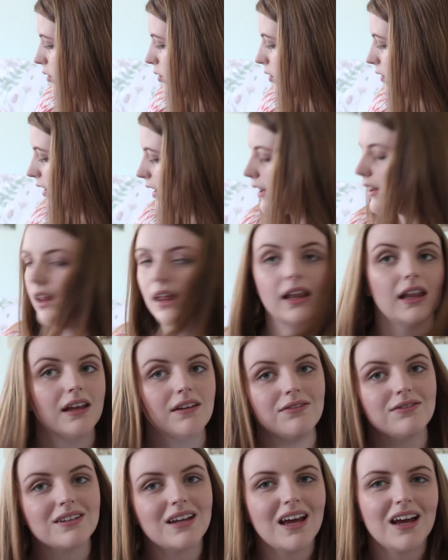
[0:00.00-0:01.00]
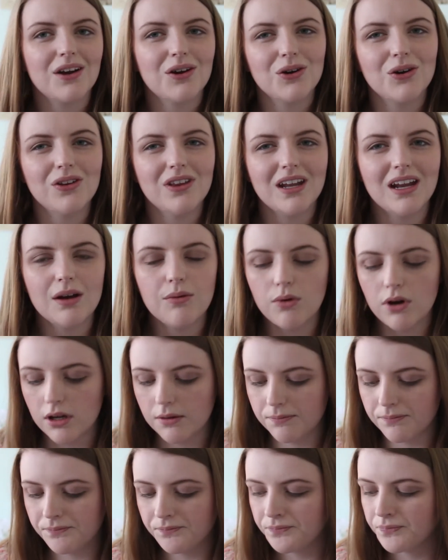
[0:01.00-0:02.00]
curl, the lift and curl that I
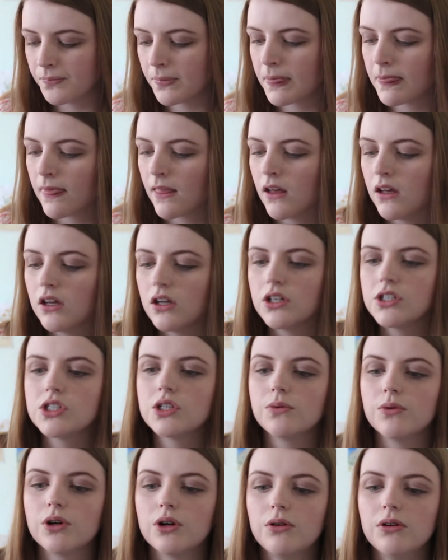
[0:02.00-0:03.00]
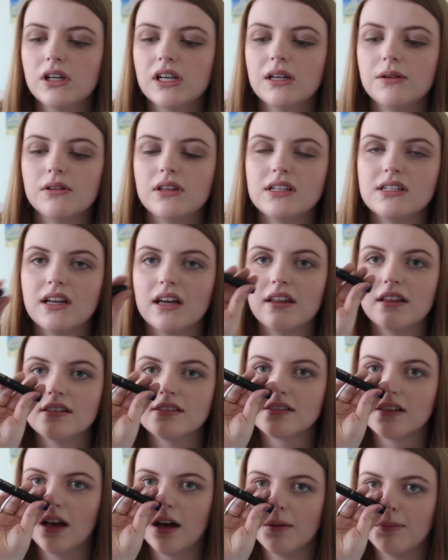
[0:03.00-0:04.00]
want. So we're going in with the
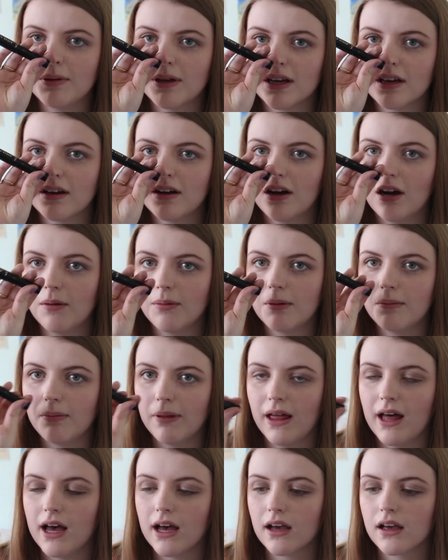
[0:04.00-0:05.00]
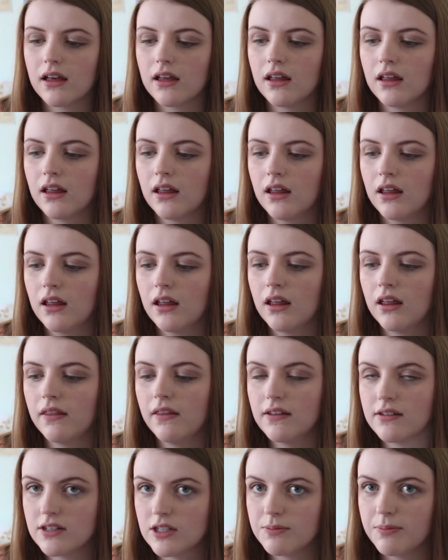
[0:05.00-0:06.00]
Telescopic Carbon Black.
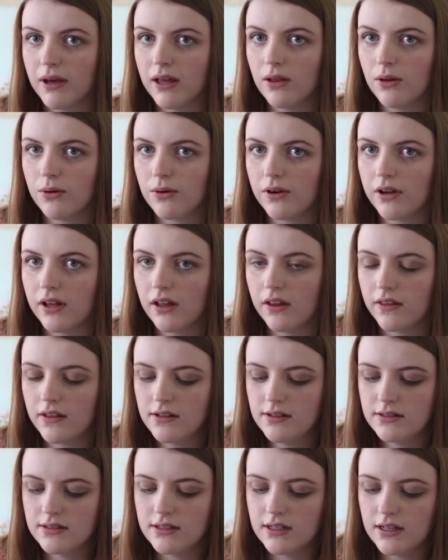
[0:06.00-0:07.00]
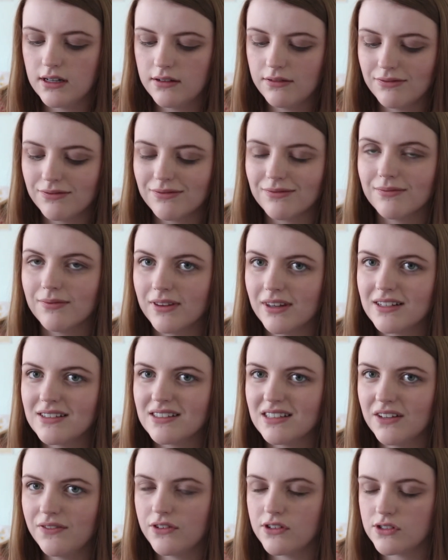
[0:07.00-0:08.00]
This is by L'Oreal. This stuff
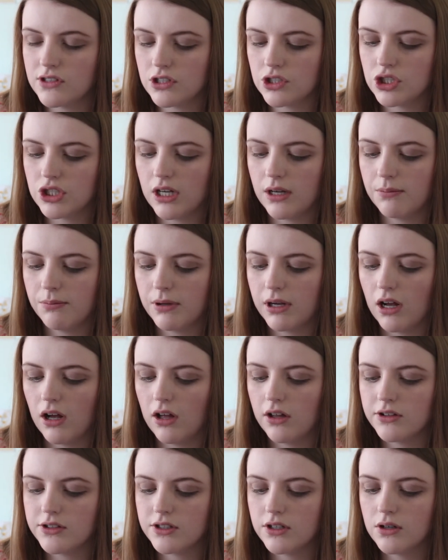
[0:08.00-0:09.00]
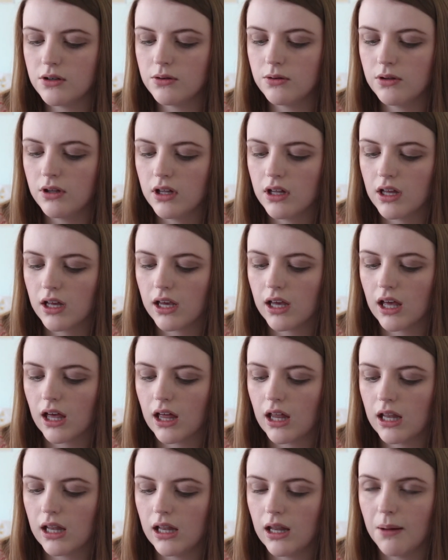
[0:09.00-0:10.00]
is legit, but it also can
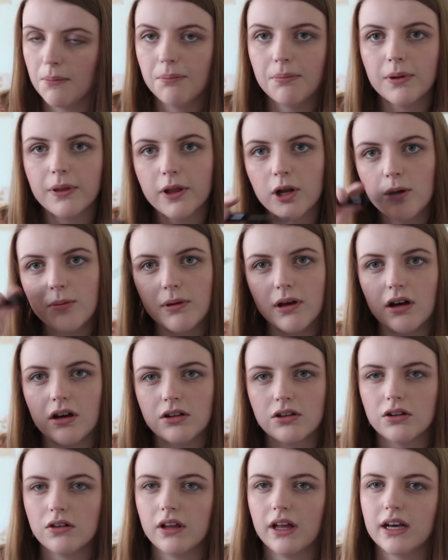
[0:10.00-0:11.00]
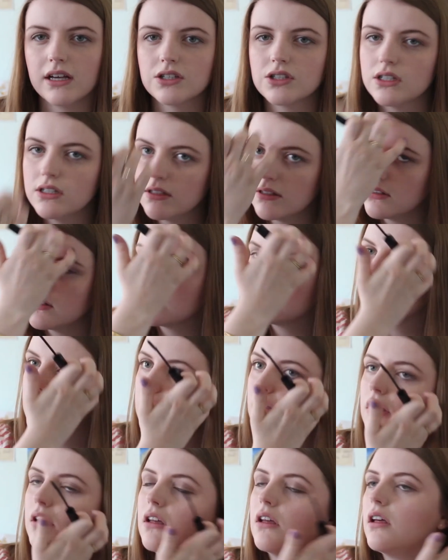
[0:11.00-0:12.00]
clump a little bit on your lashes,
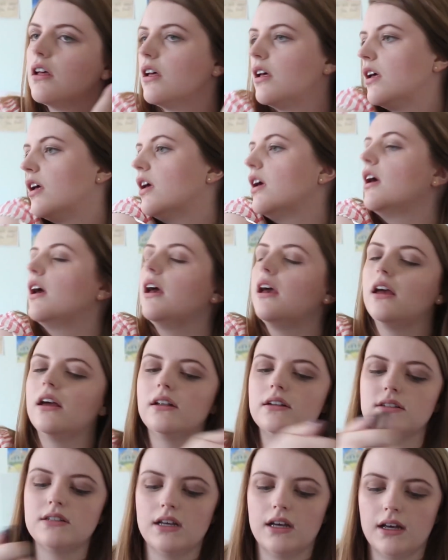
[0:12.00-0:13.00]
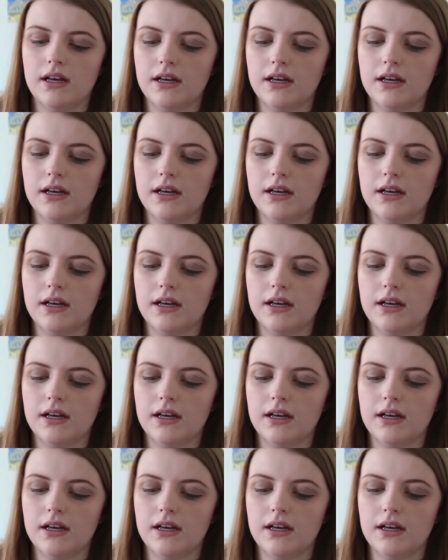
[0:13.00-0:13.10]
and